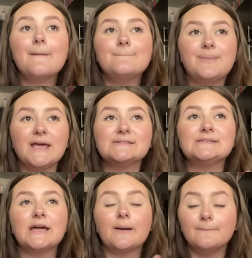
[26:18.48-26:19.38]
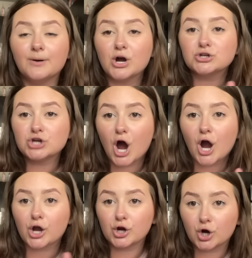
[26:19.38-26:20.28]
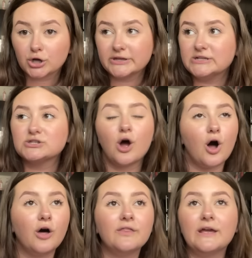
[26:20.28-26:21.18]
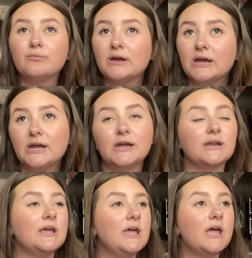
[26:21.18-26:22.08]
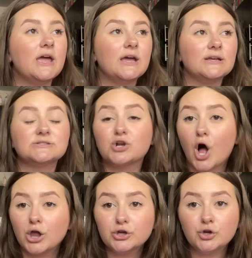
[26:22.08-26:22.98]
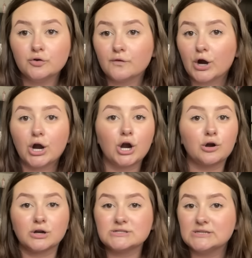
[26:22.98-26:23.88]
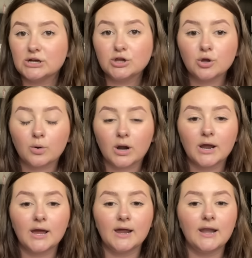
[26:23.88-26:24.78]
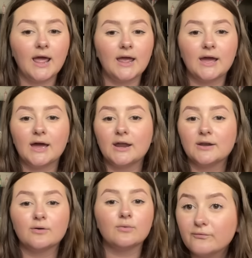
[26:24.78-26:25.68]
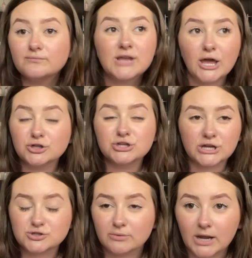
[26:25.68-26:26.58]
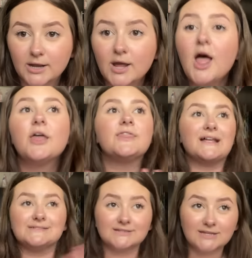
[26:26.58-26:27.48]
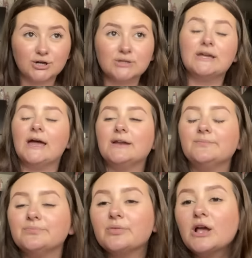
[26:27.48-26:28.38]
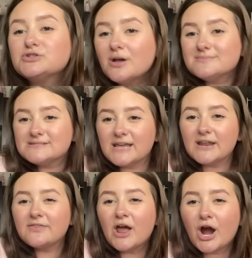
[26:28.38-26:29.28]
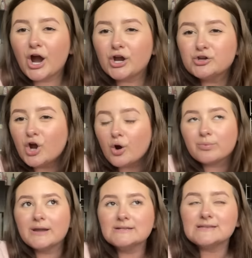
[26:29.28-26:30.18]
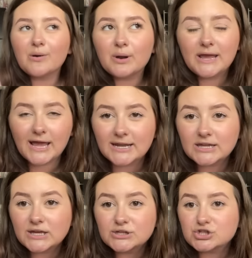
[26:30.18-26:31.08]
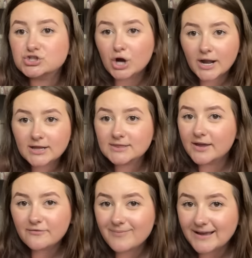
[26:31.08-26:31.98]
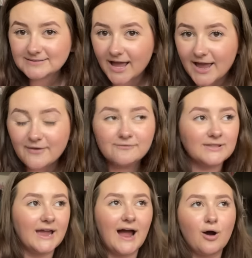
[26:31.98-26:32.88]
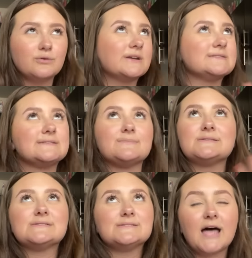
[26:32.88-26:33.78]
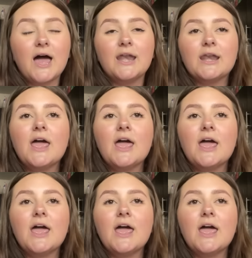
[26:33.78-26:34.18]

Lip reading: basic book talk girlies. All they read is Colleen Hoover, Christina Lauren, and Taylor Jenkins Reid. That's literally it. So I'm sitting there, you know, reading Sour Candy, just trying to live my life, lay out, get some sun.